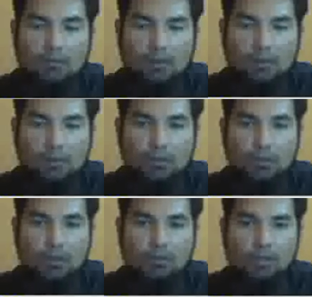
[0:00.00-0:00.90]

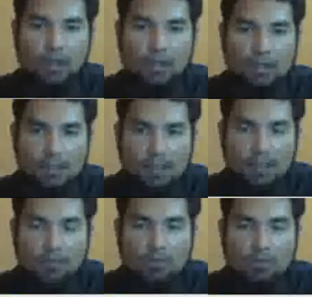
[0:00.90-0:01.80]
shouldn't uh,
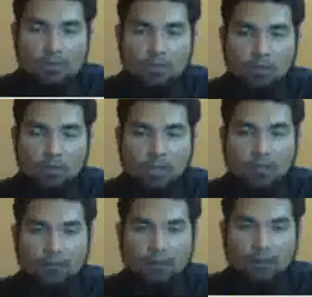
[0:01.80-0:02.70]
sound too
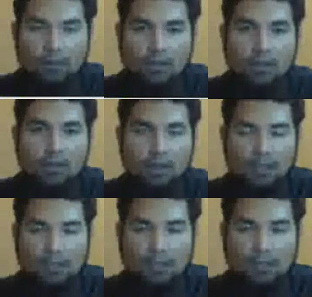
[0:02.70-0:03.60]
heavy, like
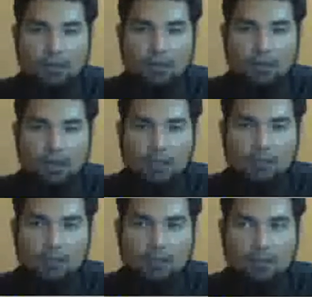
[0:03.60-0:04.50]
um,
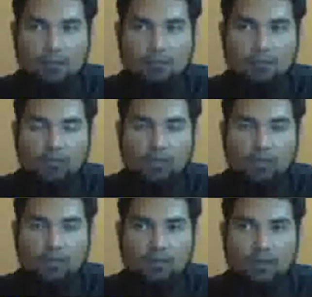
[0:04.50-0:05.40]
just
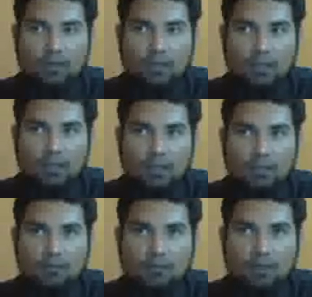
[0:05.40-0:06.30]
very very like
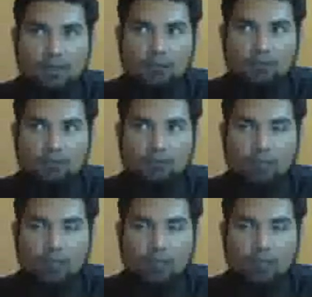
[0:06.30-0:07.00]
um